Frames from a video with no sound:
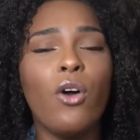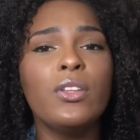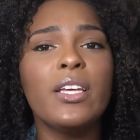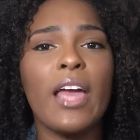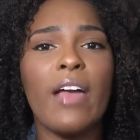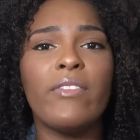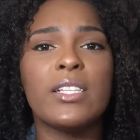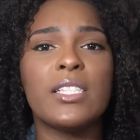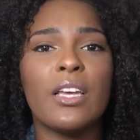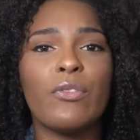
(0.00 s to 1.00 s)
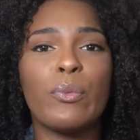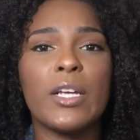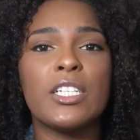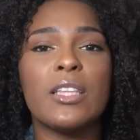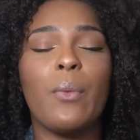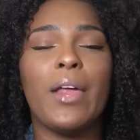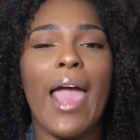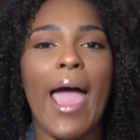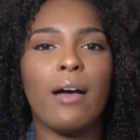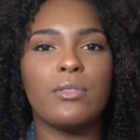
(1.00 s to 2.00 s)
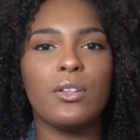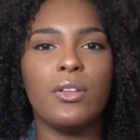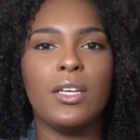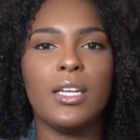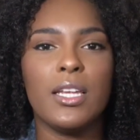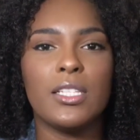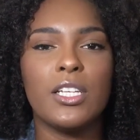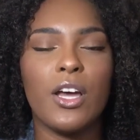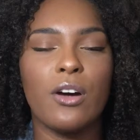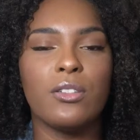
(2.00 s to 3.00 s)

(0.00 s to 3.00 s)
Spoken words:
only gave us the information that we absolutely needed to know.